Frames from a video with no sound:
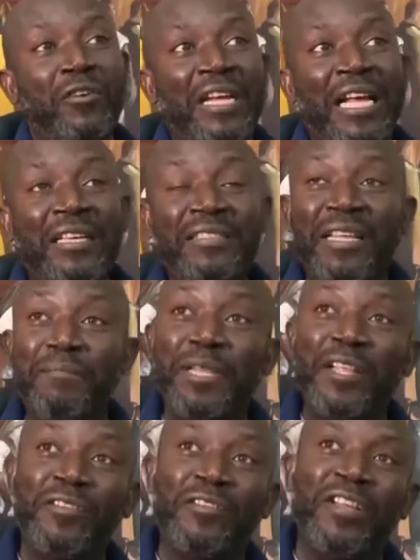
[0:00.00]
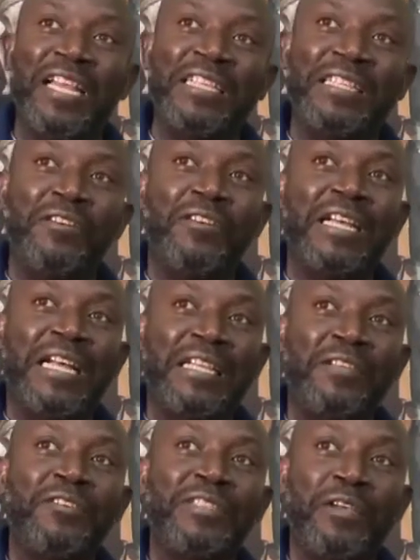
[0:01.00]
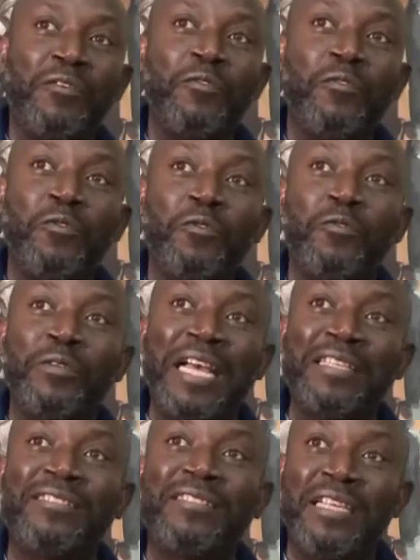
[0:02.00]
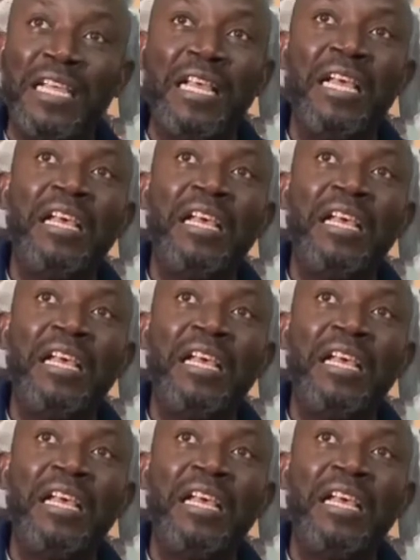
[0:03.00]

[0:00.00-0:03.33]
$10 million and all that, and you say, oh, look, oh, that's